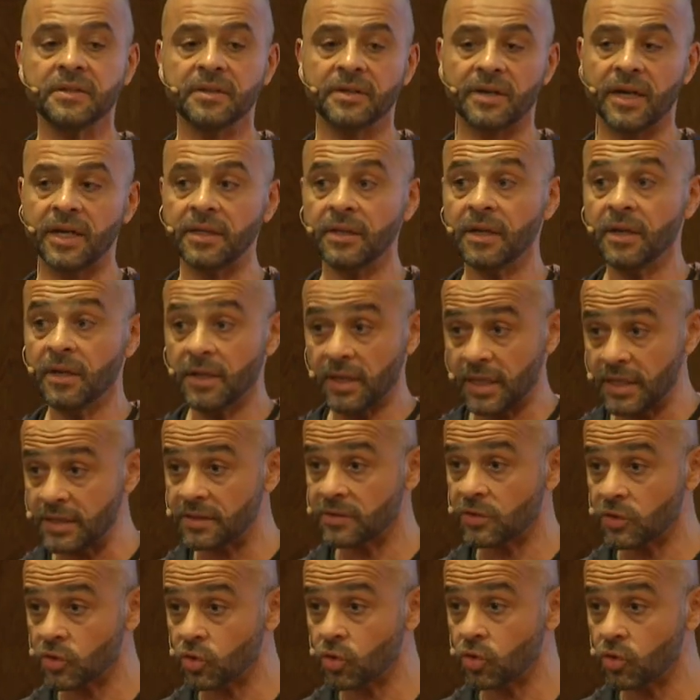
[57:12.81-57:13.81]
right, is
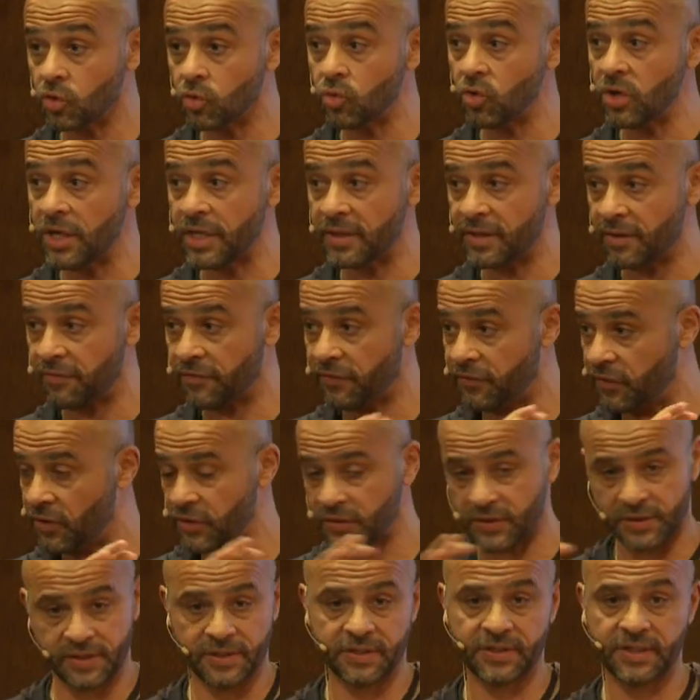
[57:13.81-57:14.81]
truly the
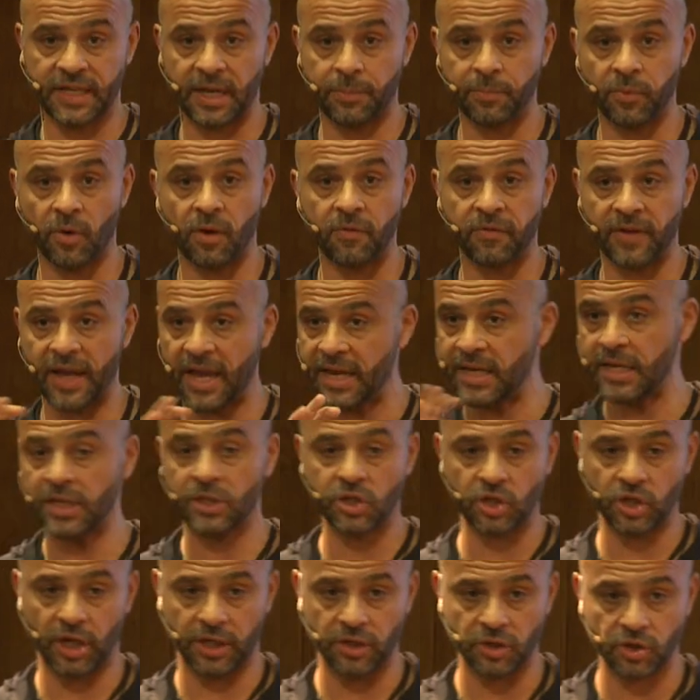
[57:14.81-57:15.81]
first step of any
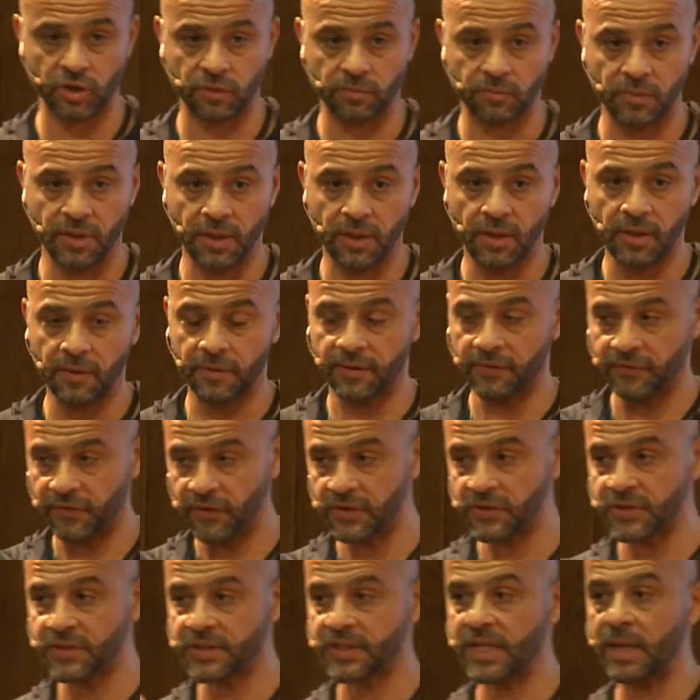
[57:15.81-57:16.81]
change. The
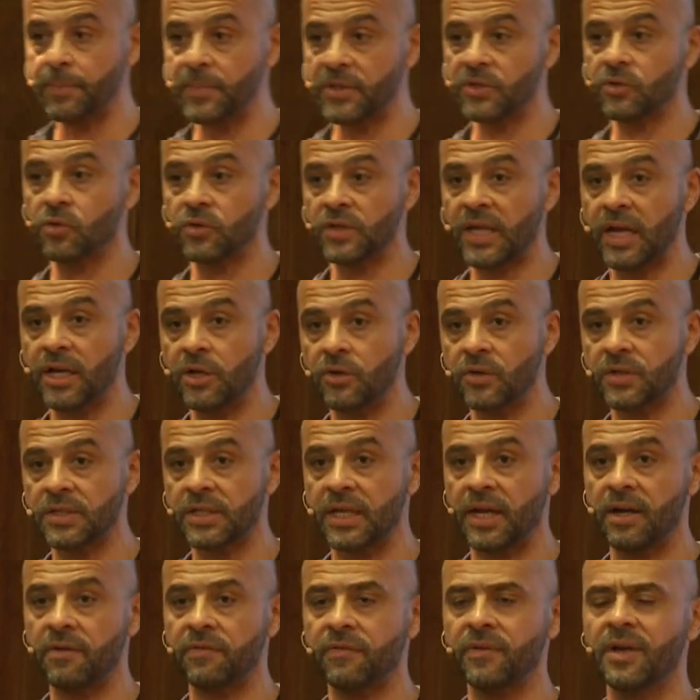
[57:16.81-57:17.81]
first step is to tell
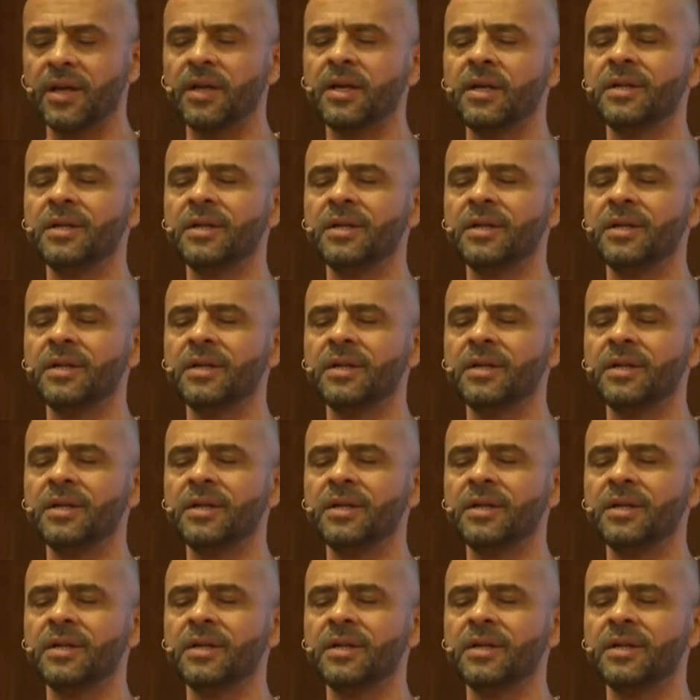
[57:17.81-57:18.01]
yourself,